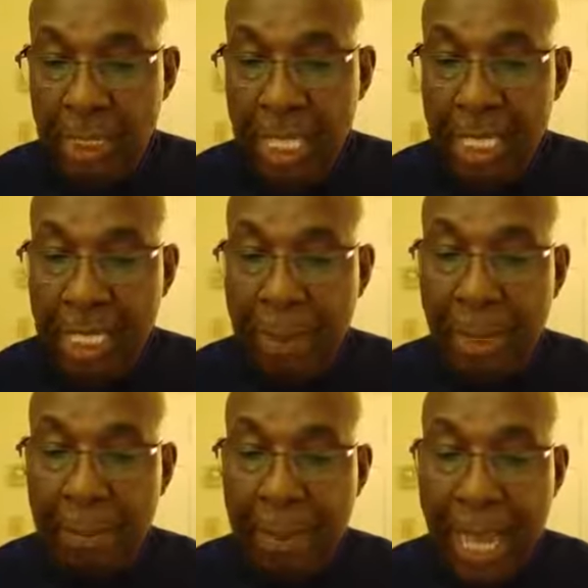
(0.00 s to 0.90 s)
that he
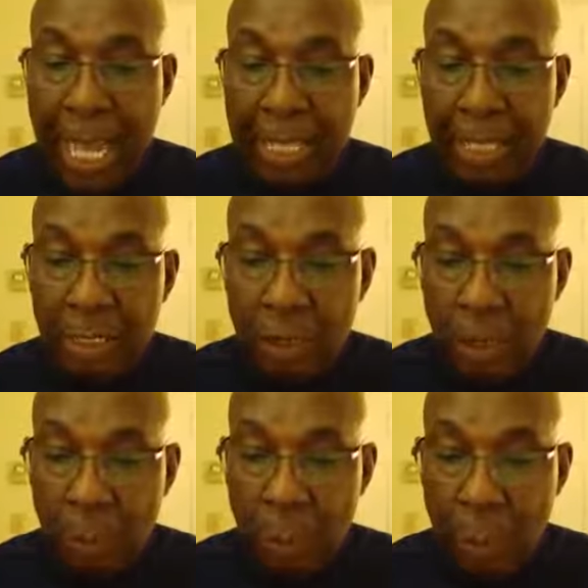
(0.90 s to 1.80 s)
may abide in
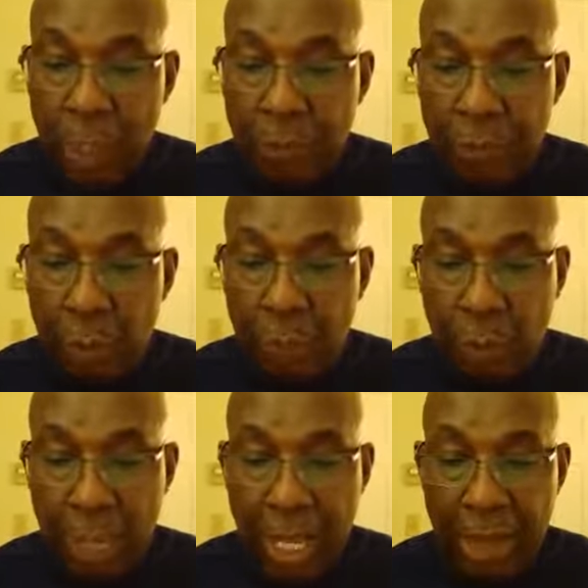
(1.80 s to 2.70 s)
with you
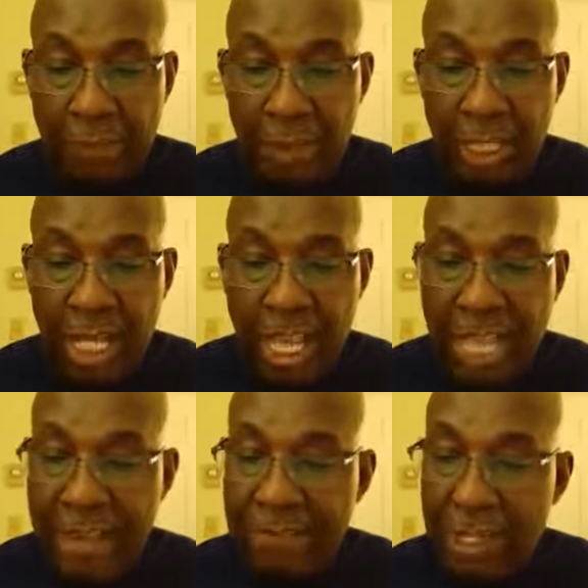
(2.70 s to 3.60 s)
forever,
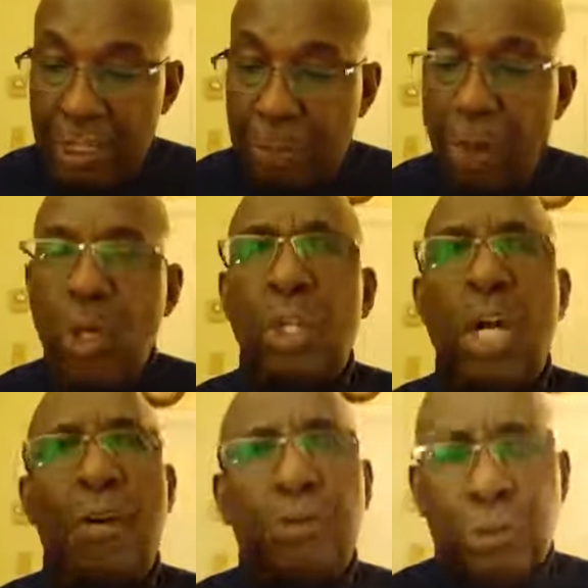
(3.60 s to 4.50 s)
even the
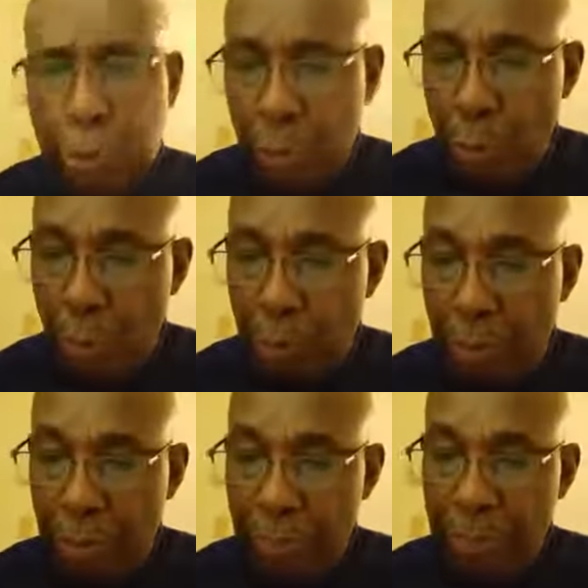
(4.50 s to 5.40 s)
spirit of
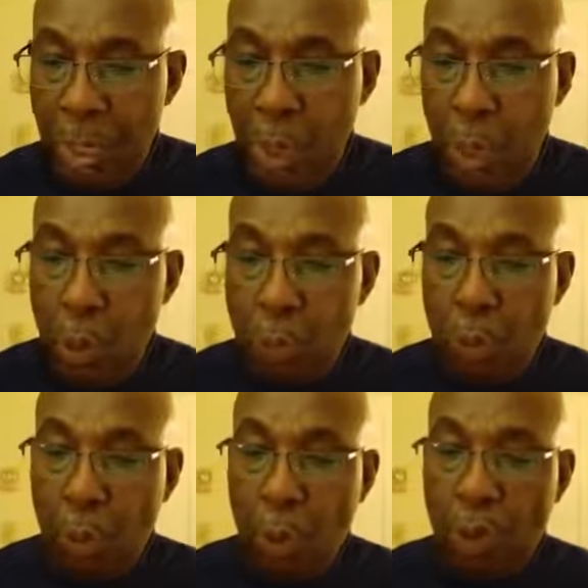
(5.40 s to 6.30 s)
truth, whom
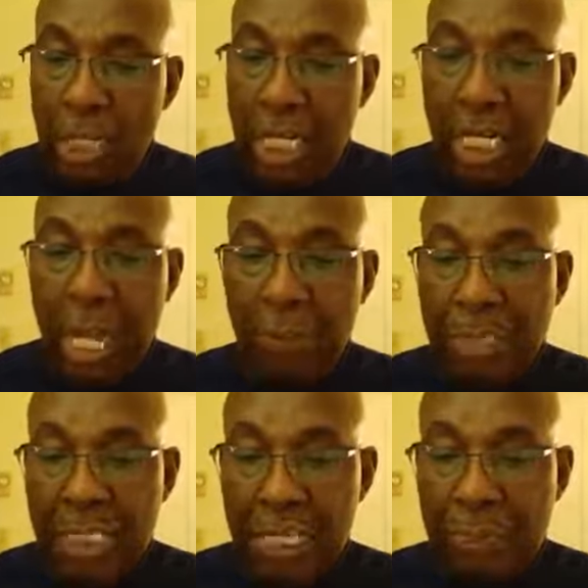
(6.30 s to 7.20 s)
the world cannot
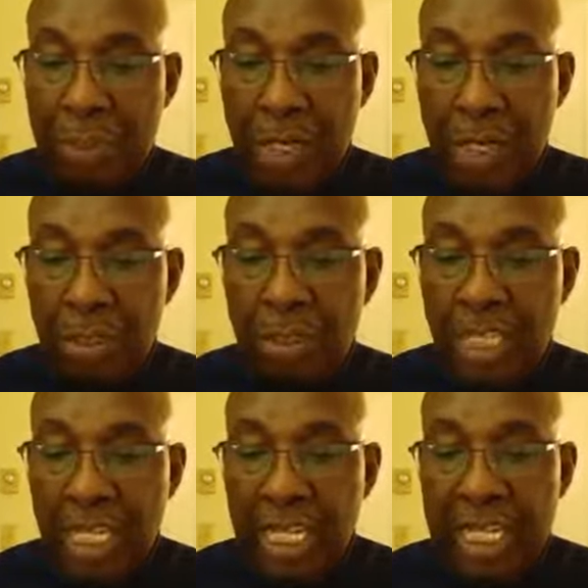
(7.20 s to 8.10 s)
receive because
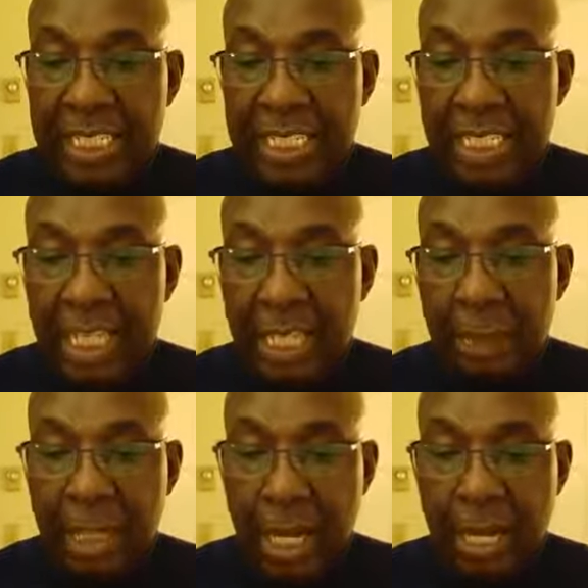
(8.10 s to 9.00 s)
it seeth
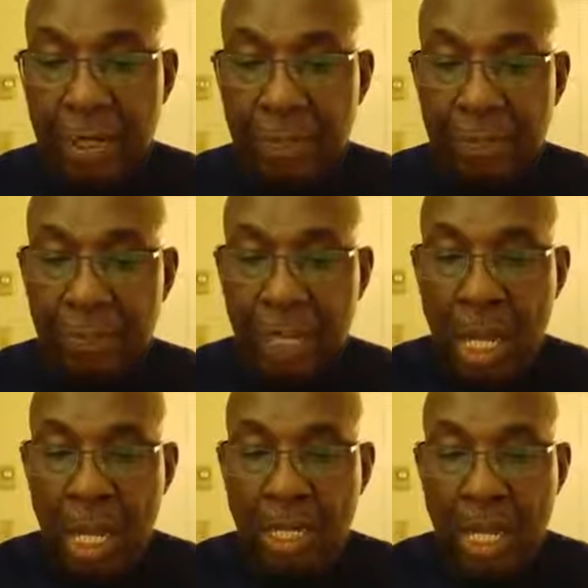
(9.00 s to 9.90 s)
him not,
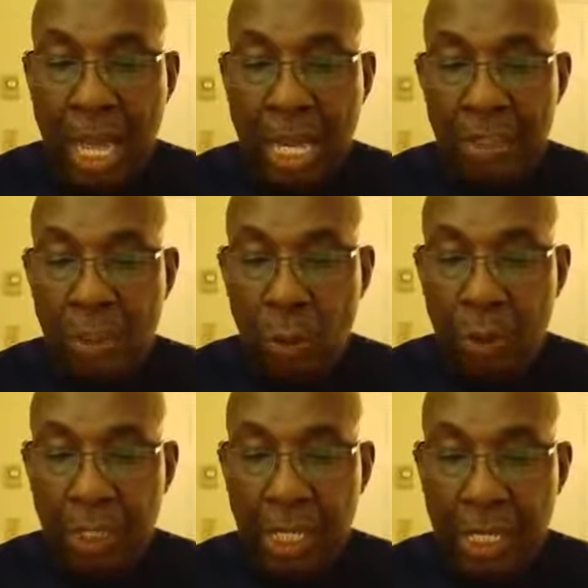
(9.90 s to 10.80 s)
neither
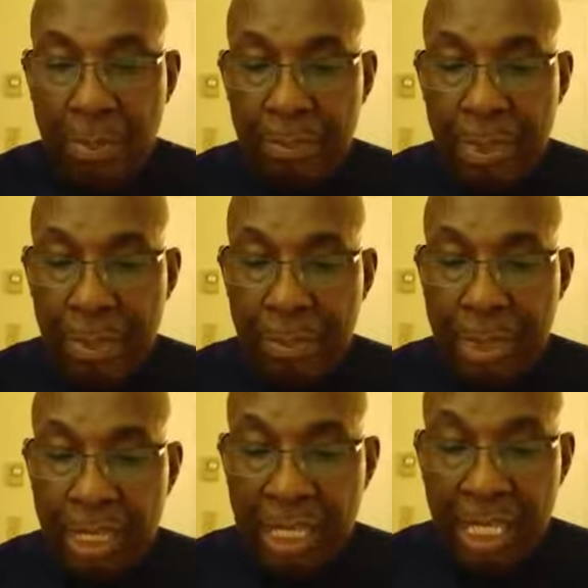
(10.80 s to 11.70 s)
knoweth him,
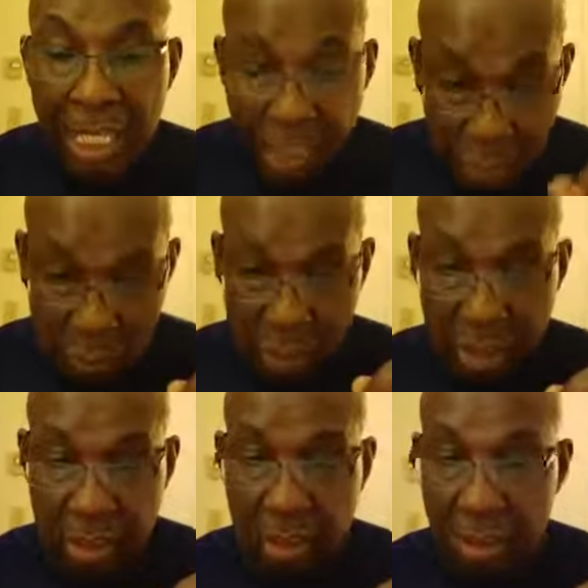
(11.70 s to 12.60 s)
but ye
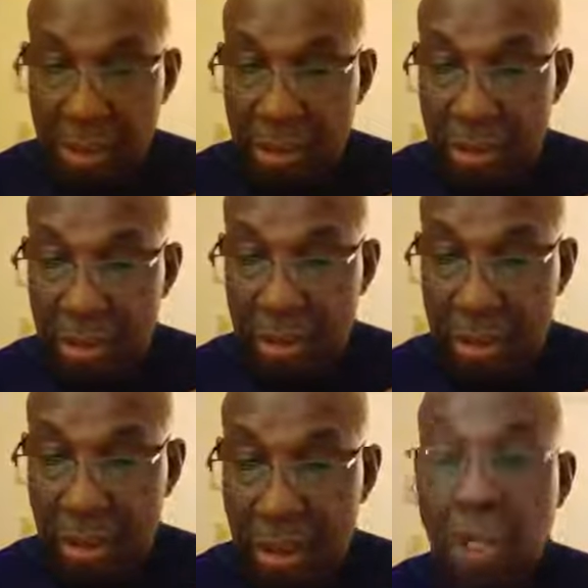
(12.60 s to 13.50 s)
googly
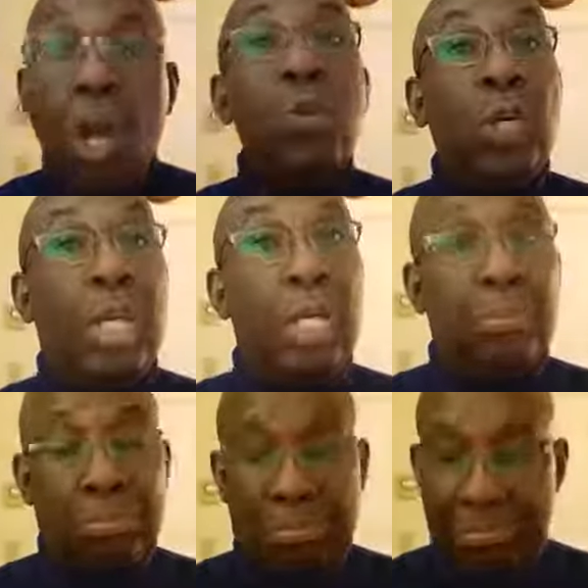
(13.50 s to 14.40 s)
know him.
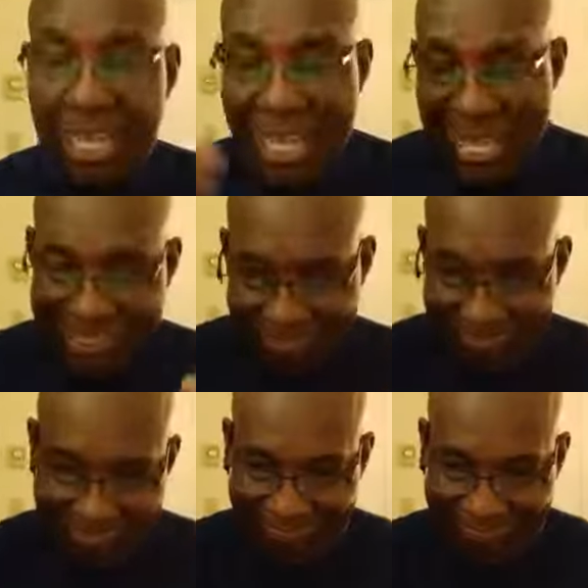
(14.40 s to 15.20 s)
Ha!